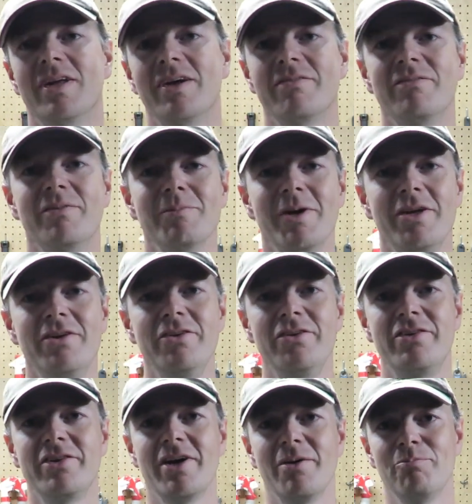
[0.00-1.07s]
I have my new
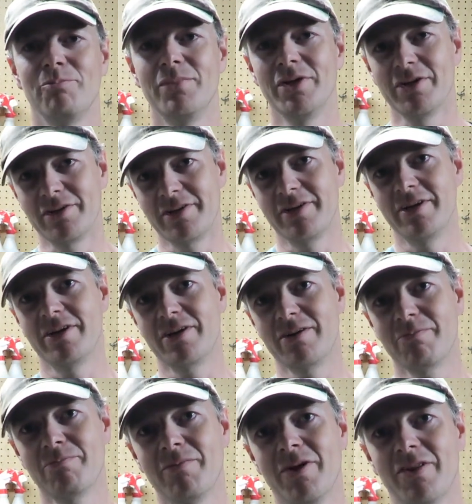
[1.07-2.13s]
shop built
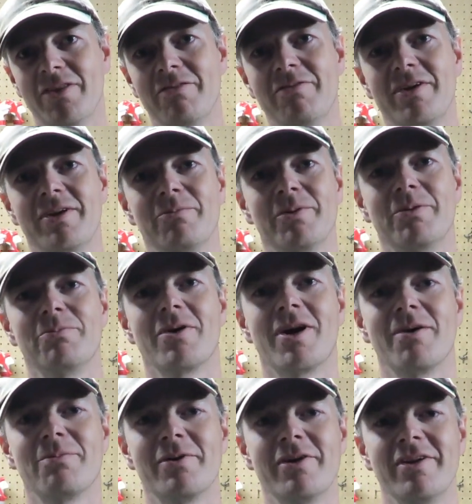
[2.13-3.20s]
here on the family
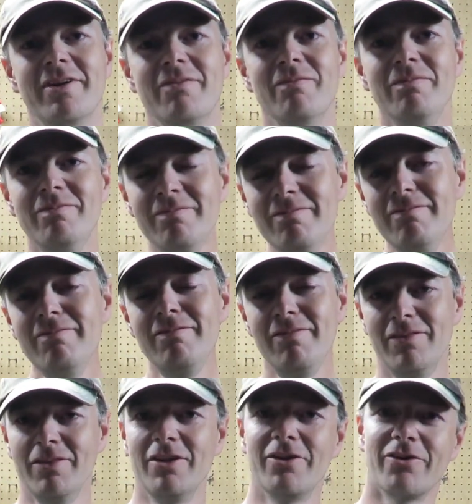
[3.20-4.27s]
property,
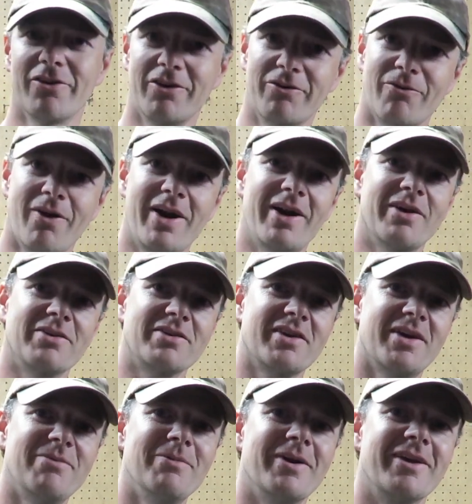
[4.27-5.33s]
literally right
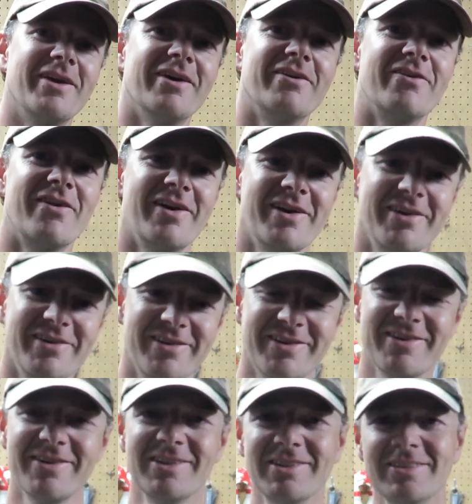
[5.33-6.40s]
outside my gun range.
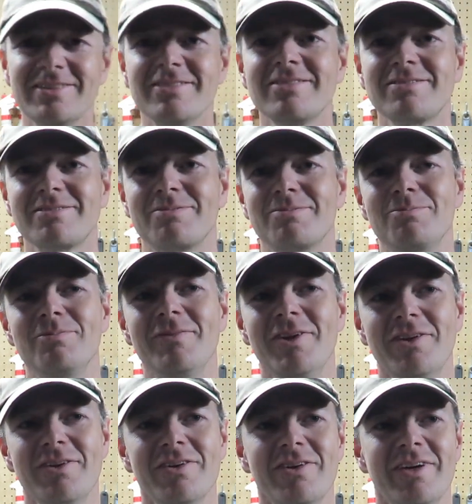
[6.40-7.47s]

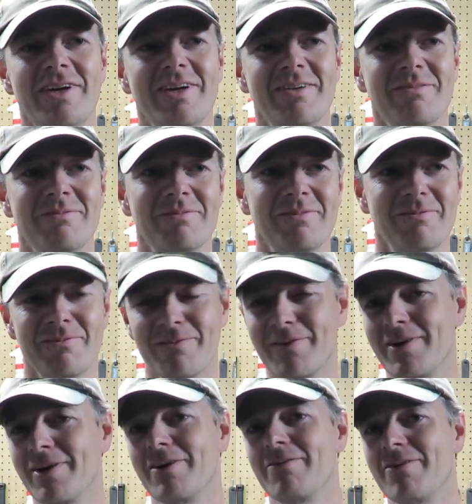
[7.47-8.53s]
So yeah,
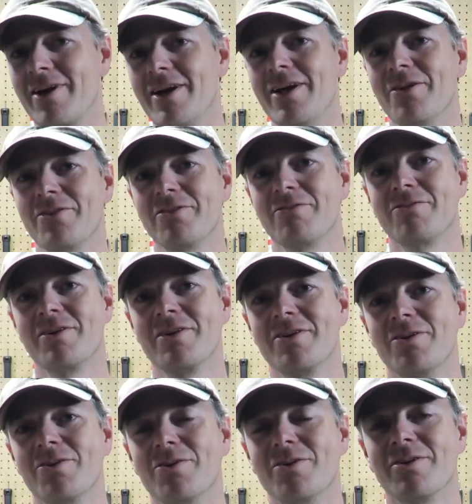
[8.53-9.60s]
right out the
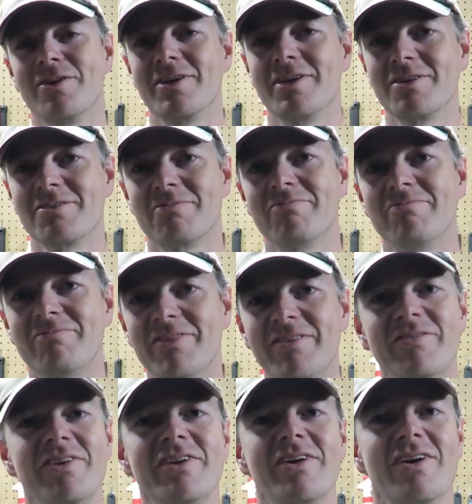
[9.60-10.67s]
front door, it's
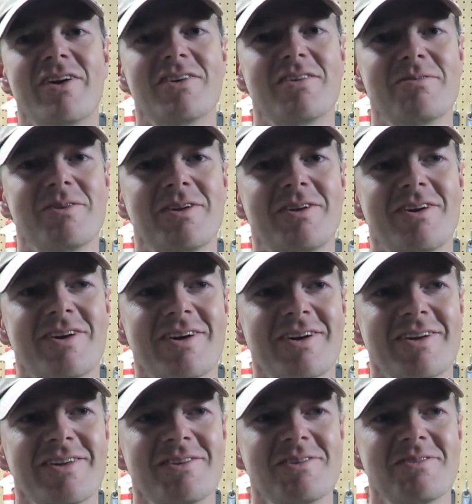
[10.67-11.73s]
50 yards from my
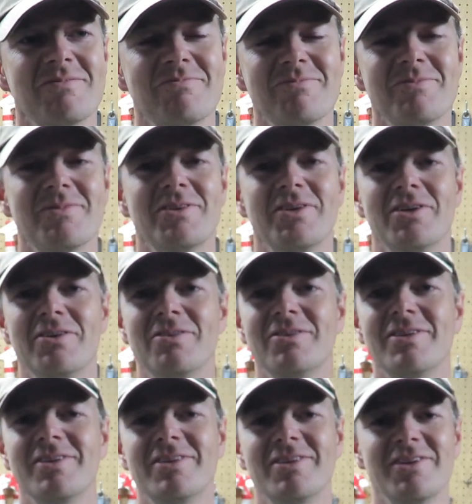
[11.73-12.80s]
targets. So
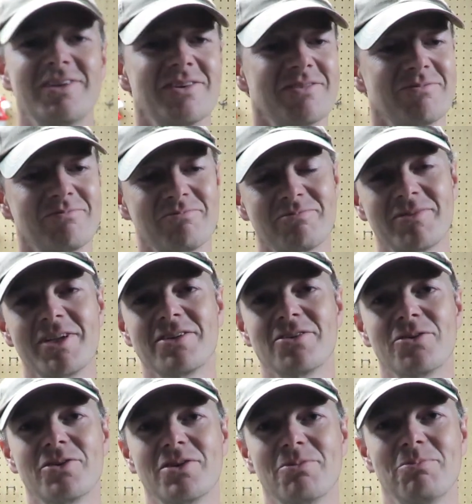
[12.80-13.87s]
that's
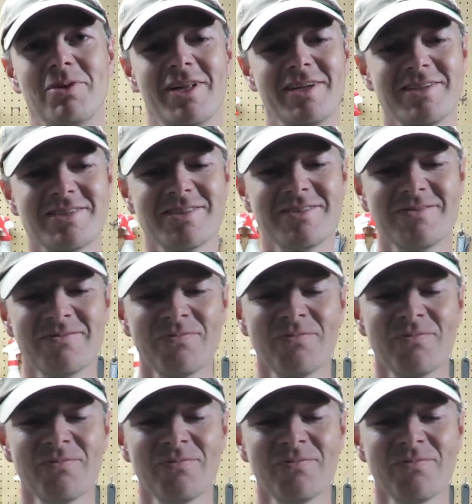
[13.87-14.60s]
always a plus.